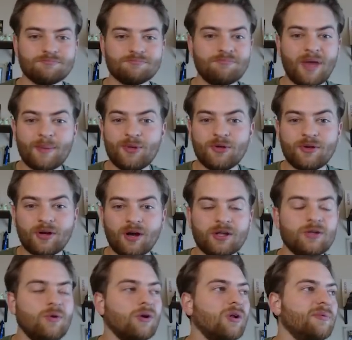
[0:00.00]
Maybe you could
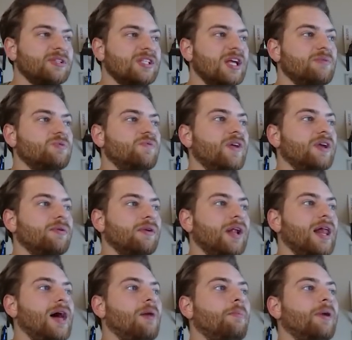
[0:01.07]
argue Oklahoma State's figuring it
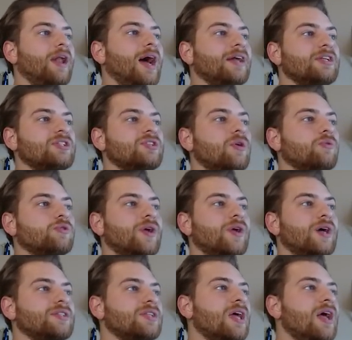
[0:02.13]
out. But I just don't
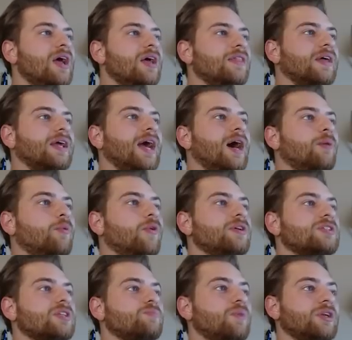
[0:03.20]
trust the
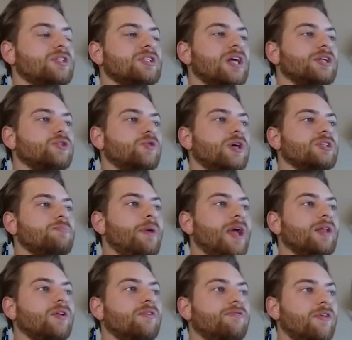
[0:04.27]
Cowboys as much as I trust
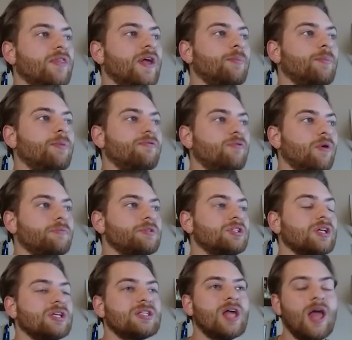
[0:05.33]
Baylor for their performance
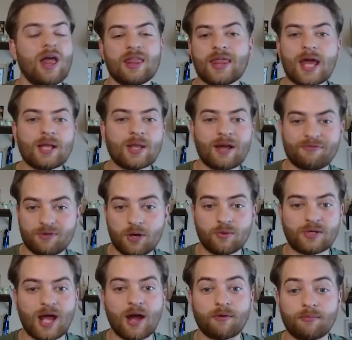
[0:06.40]
because they left no
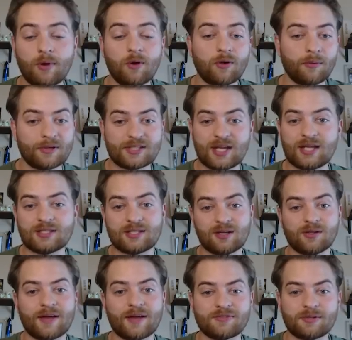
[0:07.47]
doubt. Oklahoma State
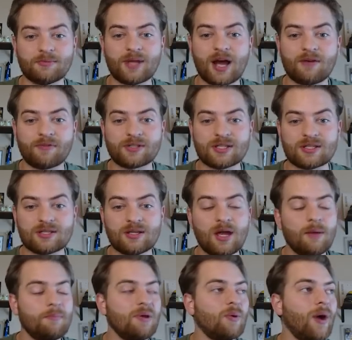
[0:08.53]
still left some doubt versus
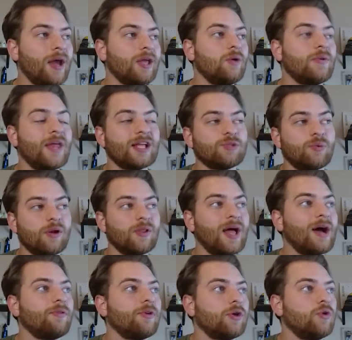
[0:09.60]
BYU. And that's what
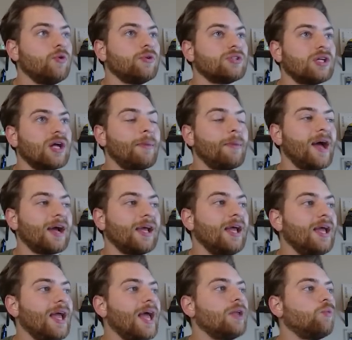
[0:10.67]
allowed the Cougs to come back
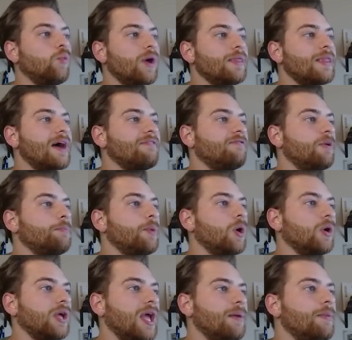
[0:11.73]
and win that football
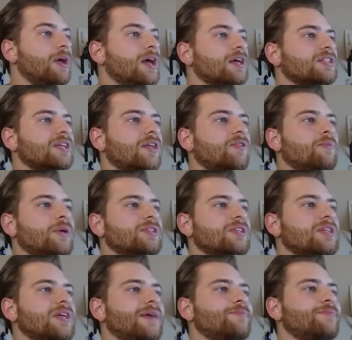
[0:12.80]
game. Southern Miss
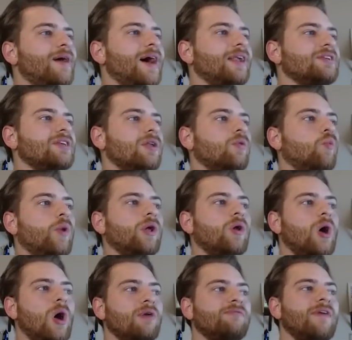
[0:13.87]
at James Madison. Will
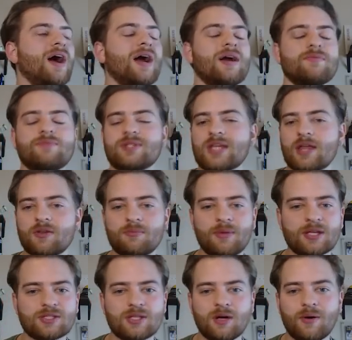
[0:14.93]
Hall fired. Southern
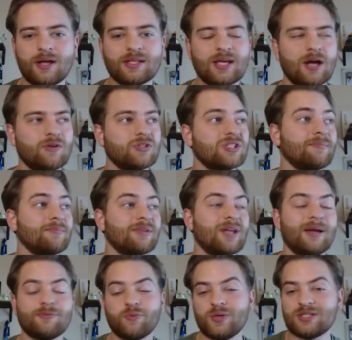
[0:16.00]
Miss, no head coach.
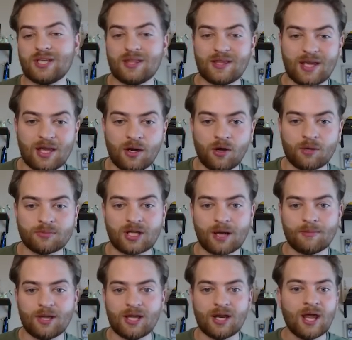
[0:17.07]
Sometimes we see the interims
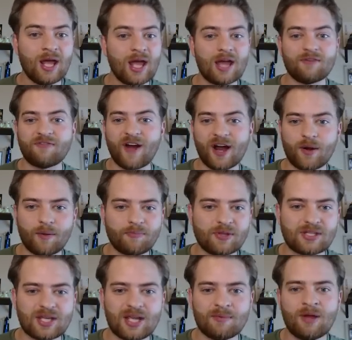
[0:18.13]
come in and fire up the
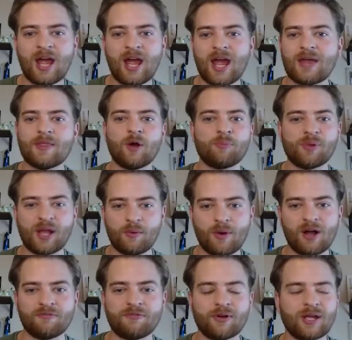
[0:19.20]
team, and they'll play
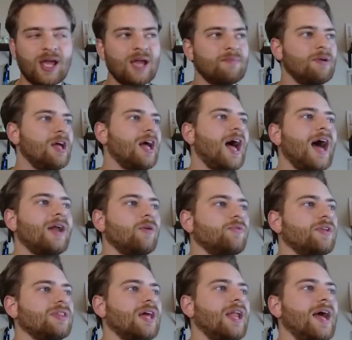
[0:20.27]
well for a game. I don't
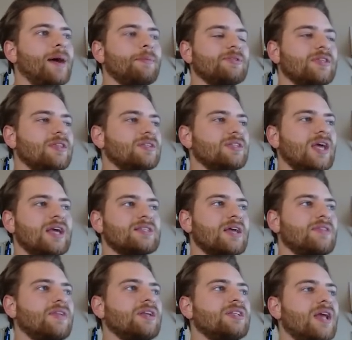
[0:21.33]
think that happens in this case. I
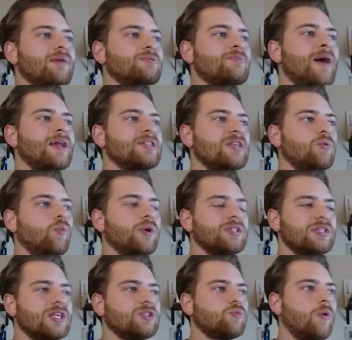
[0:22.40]
think James Madison
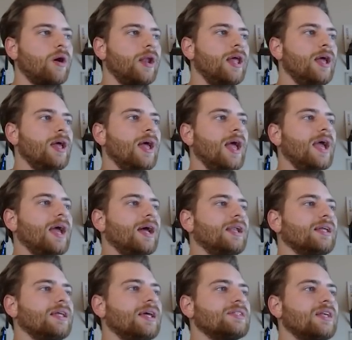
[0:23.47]
wins this one and
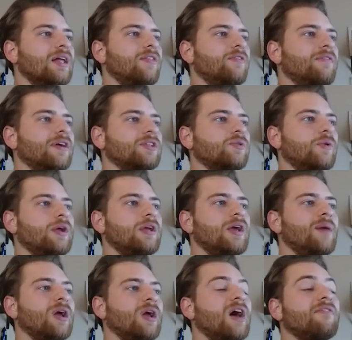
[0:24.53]
gets another victory
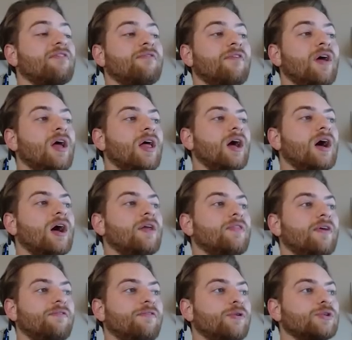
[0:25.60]
coming off of
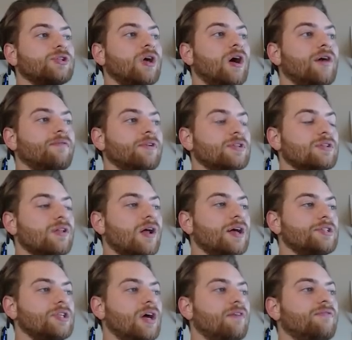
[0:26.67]
their first conference
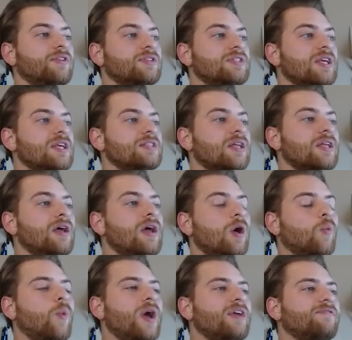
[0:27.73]
loss of the season.
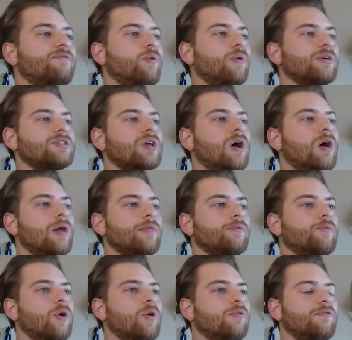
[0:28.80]
Wake Forest on the
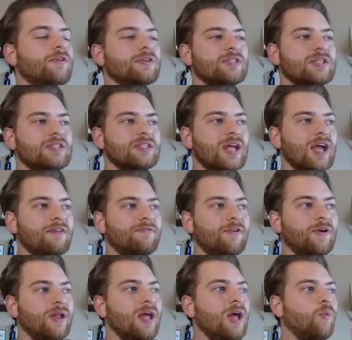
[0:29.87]
road versus
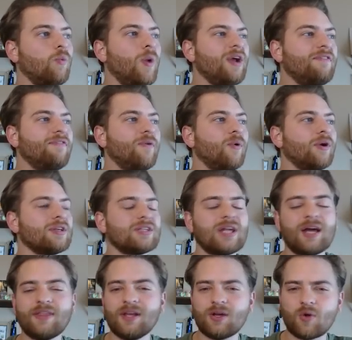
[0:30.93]
Stanford. Wake Forest,
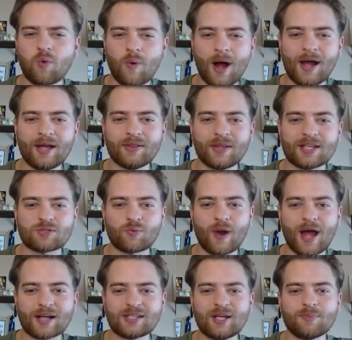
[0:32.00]
I think quietly has
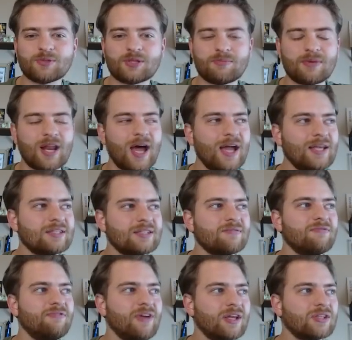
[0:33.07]
racked up some nice
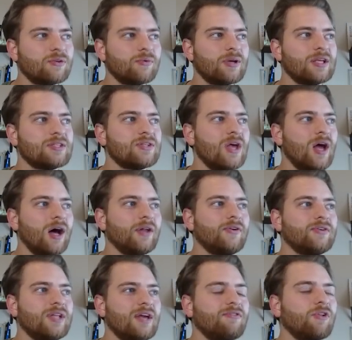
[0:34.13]
victories under
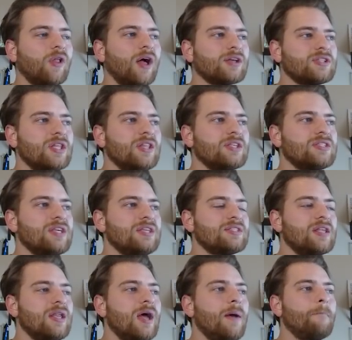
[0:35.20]
Dave Clawson this
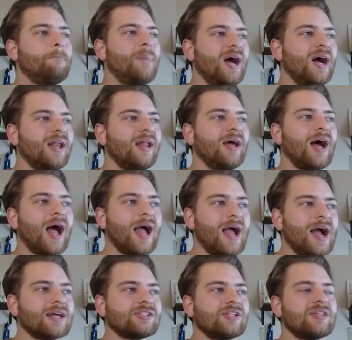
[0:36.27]
season, but I
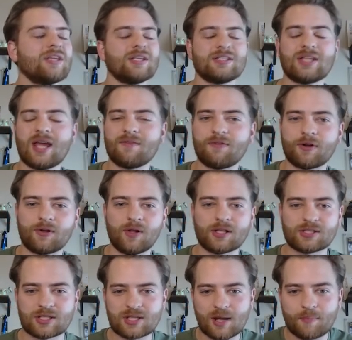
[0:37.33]
actually think Stanford
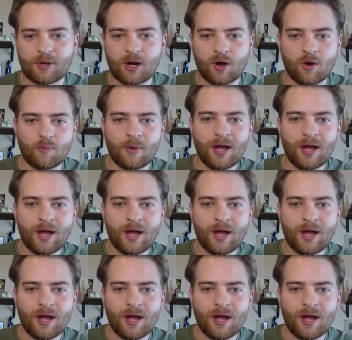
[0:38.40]
clutches up at home.